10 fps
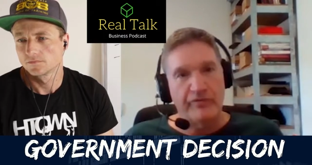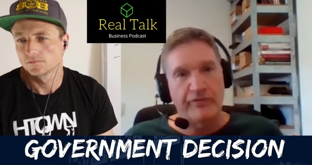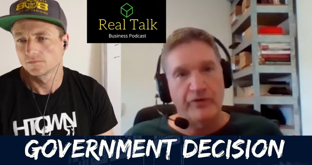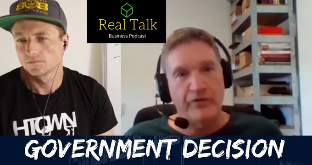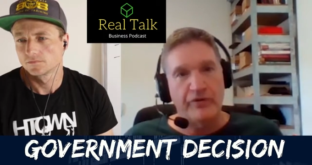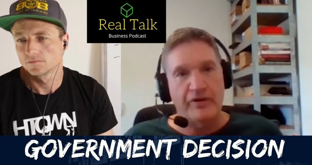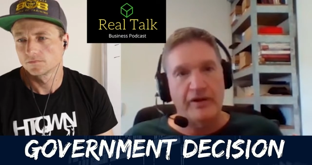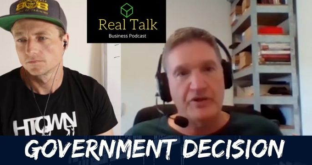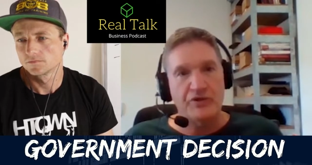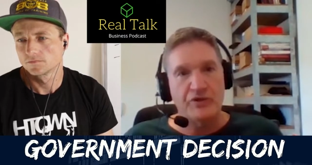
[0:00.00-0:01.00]
Speaker 1: and further
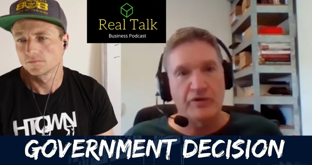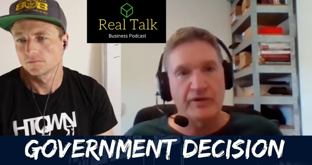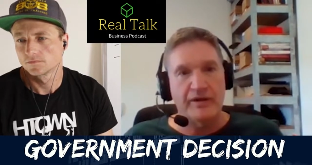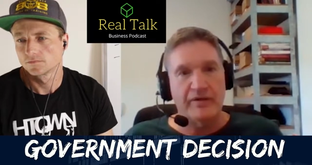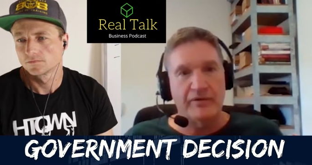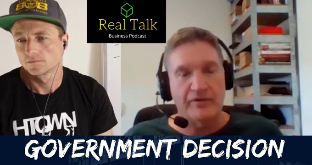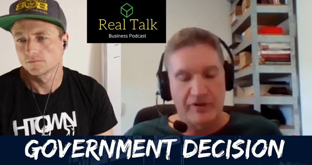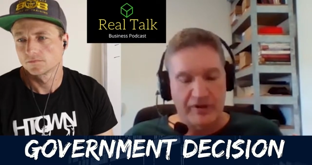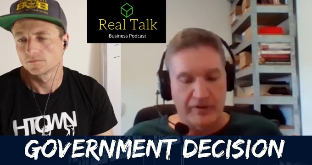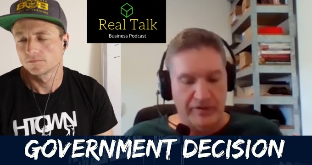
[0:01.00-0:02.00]
as you go down
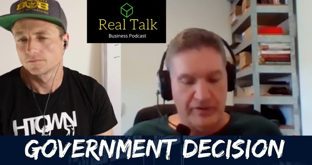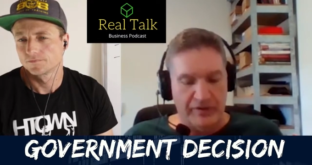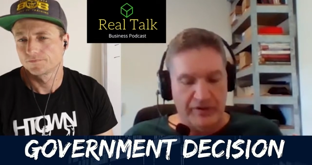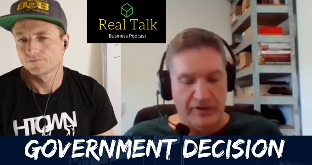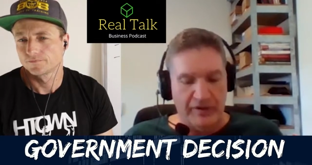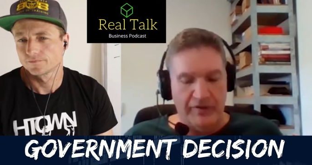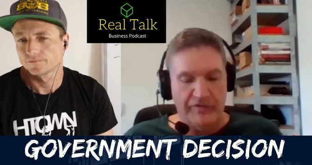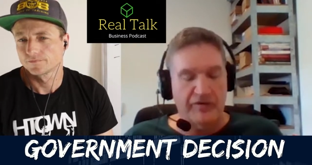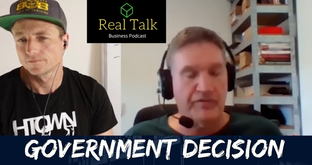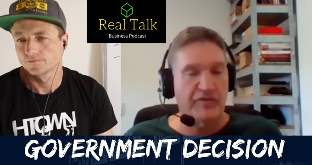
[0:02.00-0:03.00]
the, the list
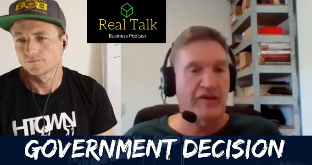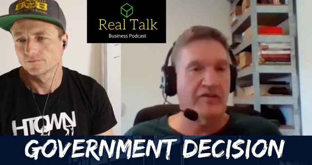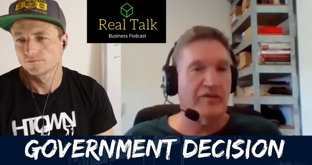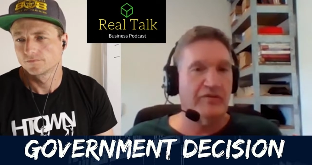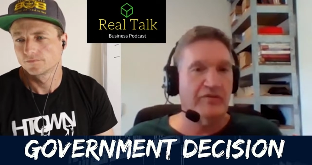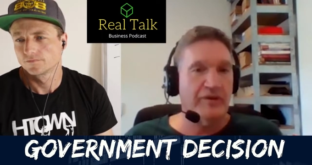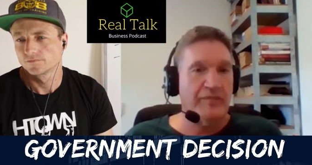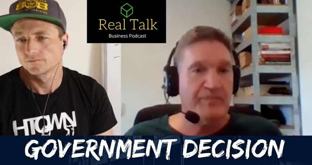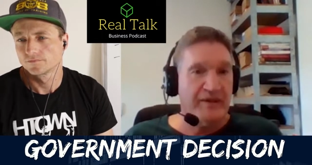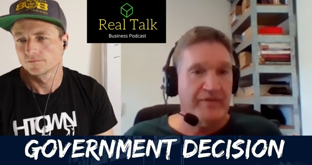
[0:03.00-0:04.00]
of sectors
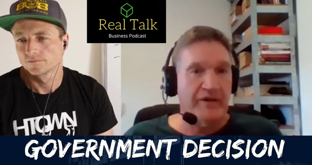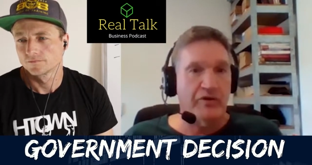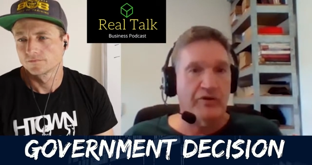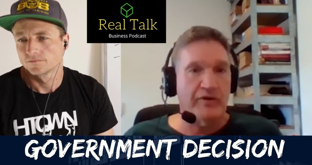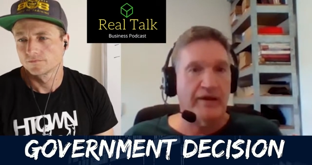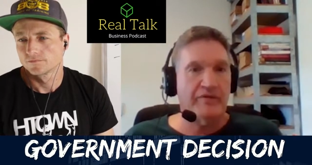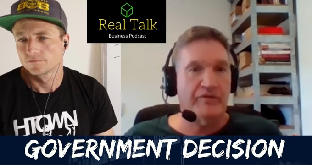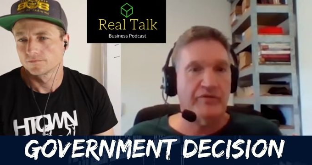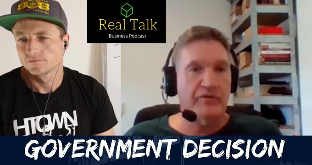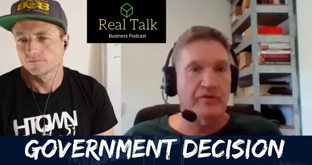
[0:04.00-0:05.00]
that are allowed to
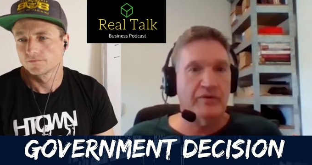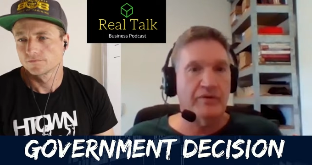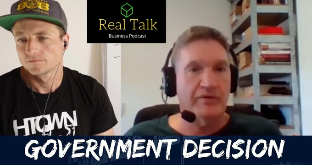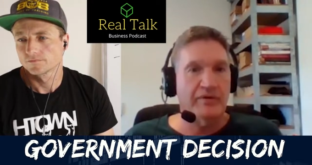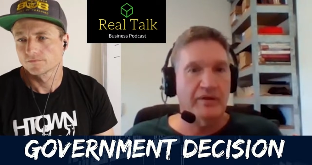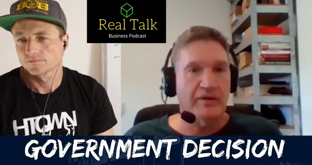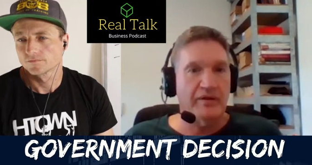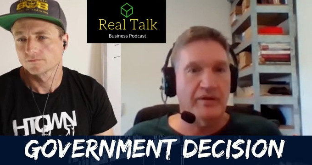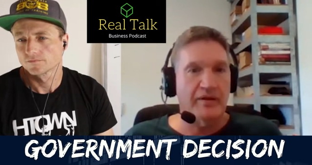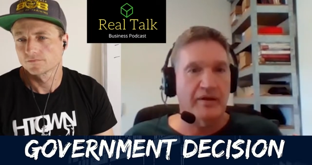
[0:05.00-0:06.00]
still
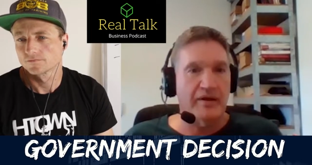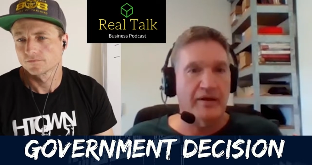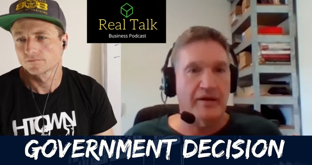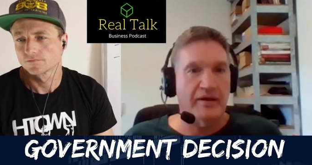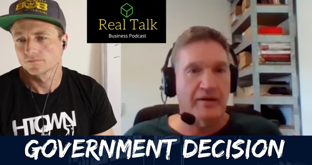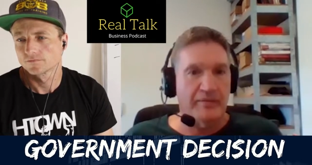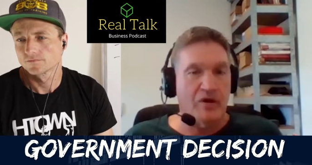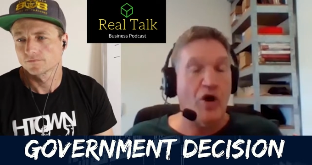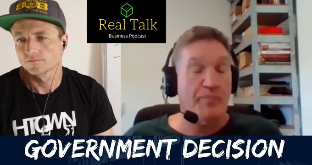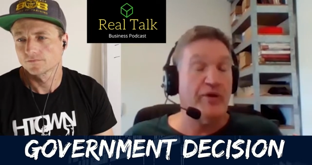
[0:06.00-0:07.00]
uh,
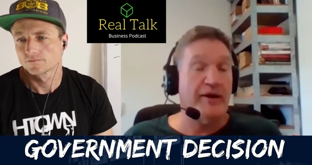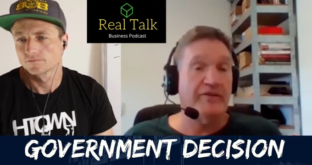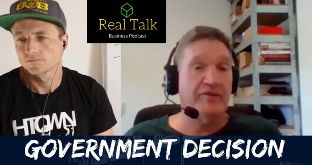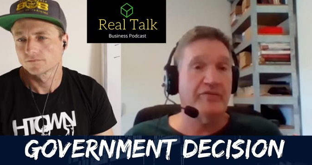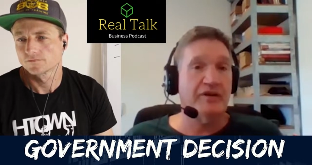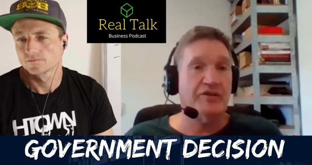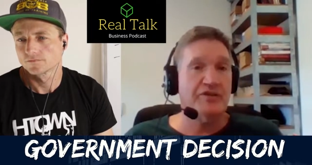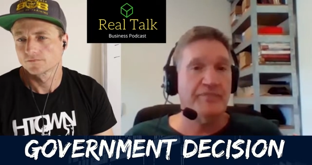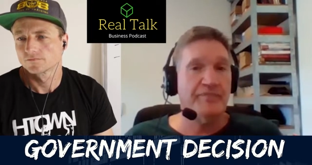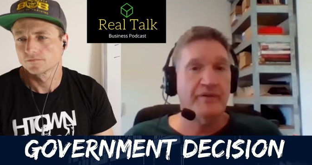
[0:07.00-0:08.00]
operate as such.
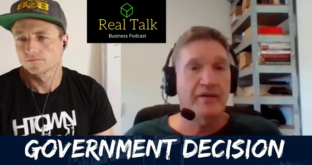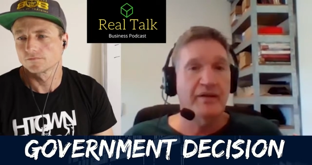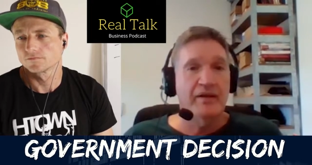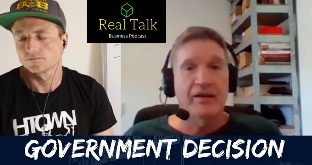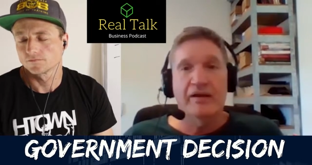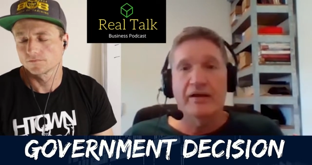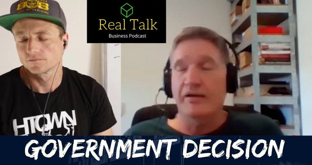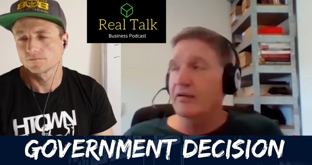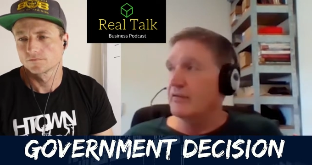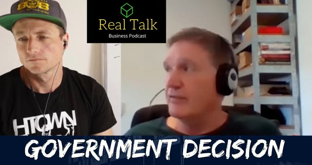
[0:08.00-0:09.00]
Mm, mm-hmm.
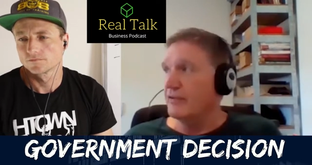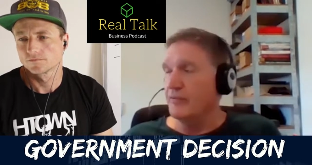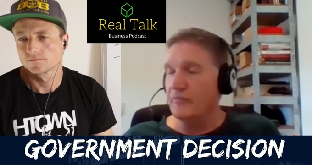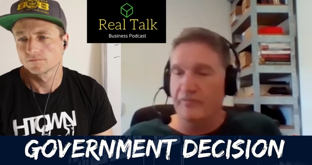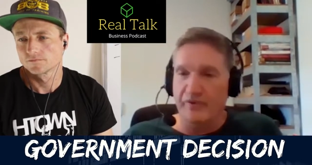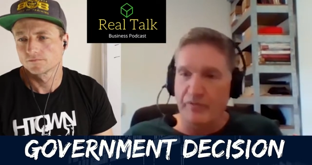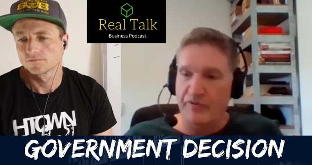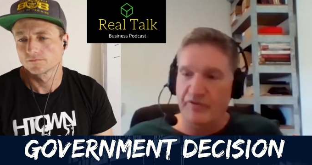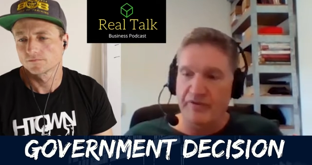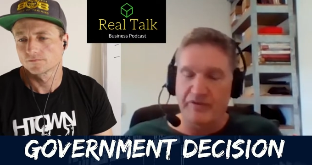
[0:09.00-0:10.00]
Uh, there, there, was
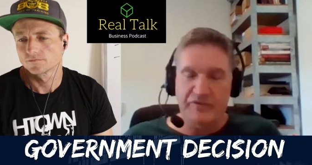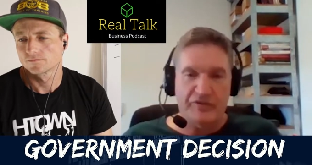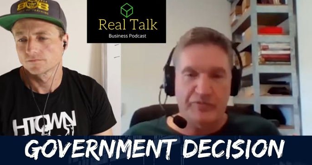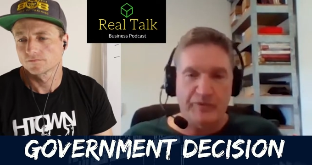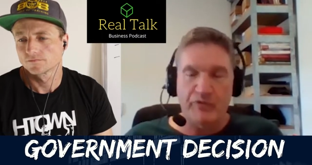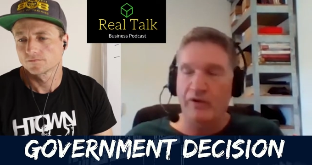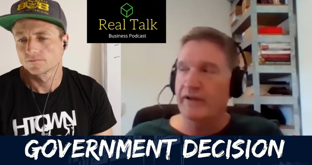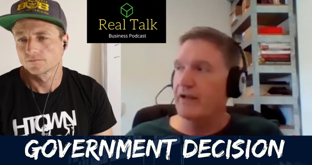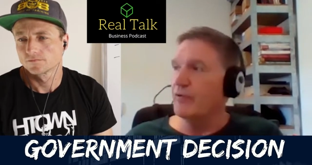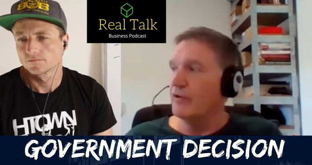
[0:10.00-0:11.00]
a just before I
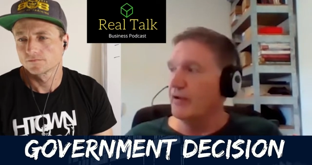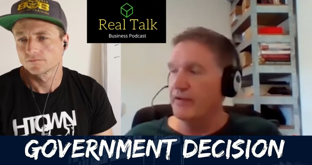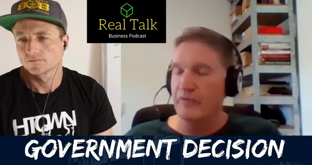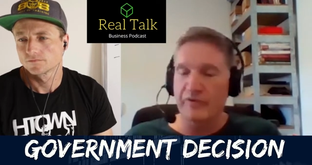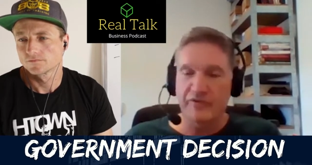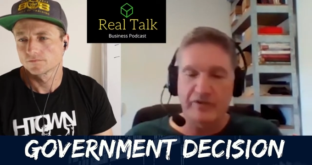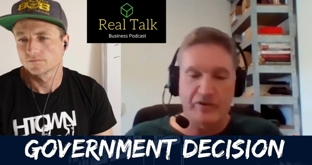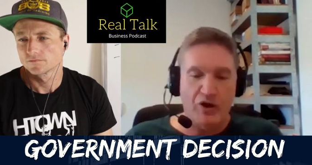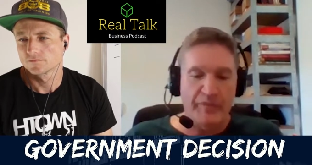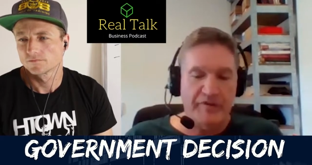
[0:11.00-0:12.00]
came online, there was a
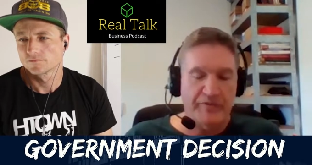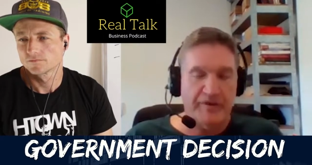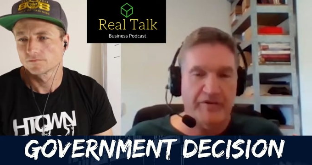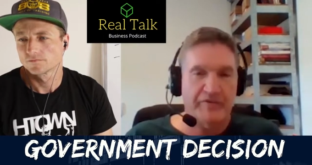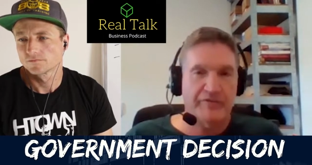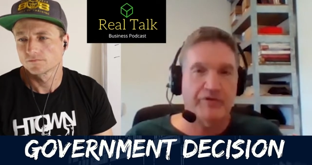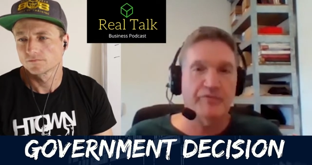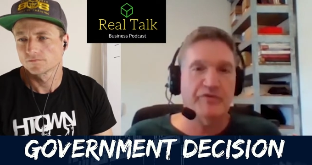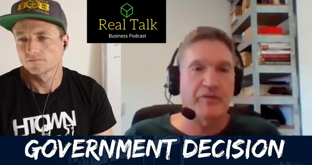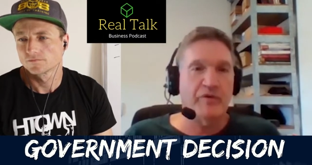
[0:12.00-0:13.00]
comment about from
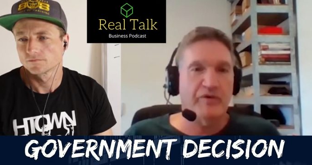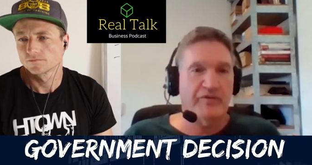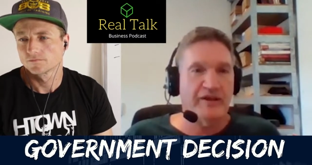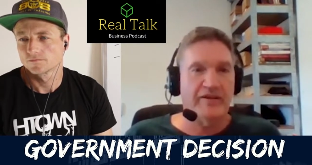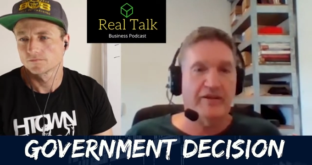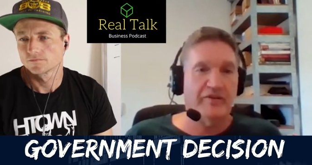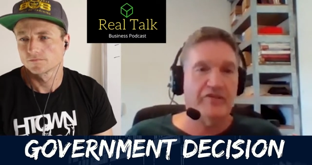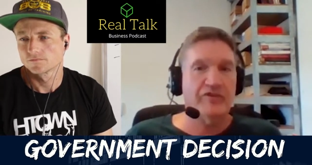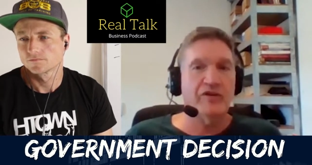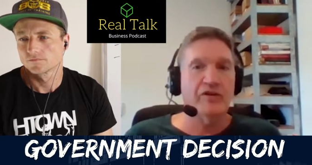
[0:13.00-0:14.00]
someone saying that there's
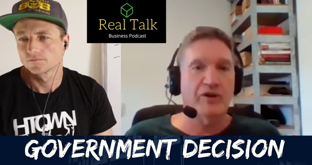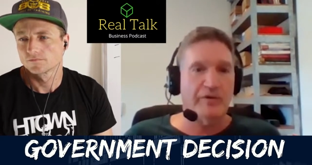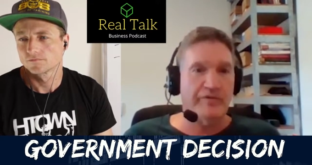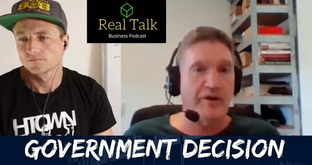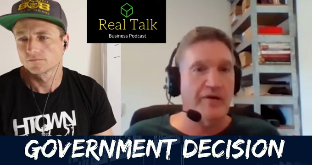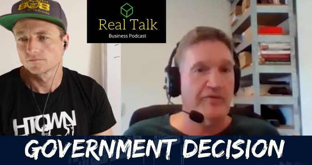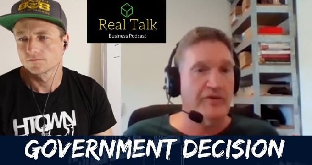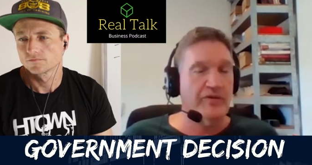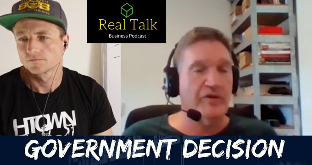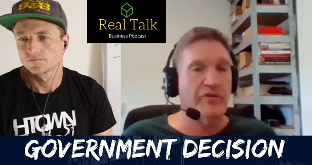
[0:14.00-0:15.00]
still a lot of cars
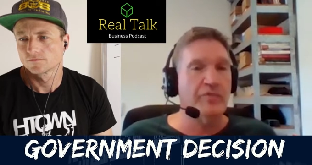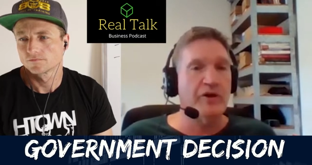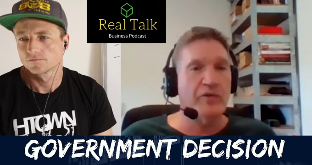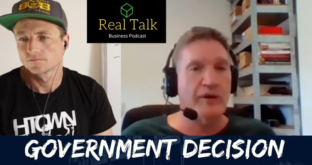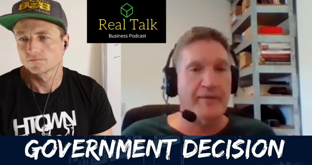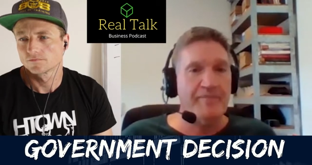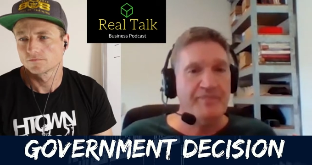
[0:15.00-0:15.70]
on, on the motorway.